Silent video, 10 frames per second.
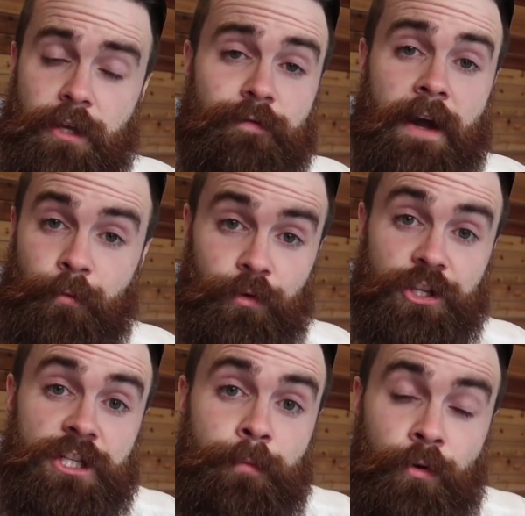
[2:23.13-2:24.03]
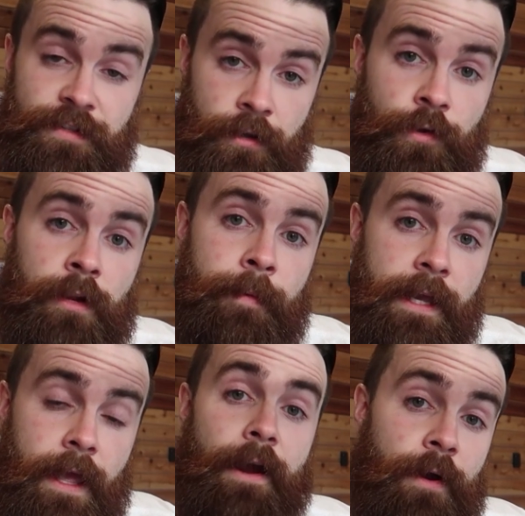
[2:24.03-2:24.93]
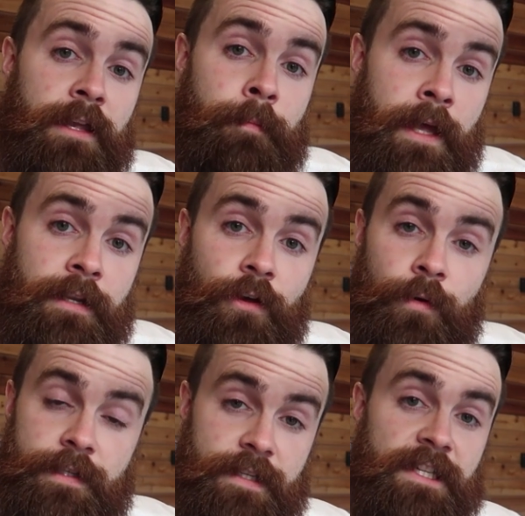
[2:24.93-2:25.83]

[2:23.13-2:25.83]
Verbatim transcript: You can find really cheap ones on Udemy. I recommend going to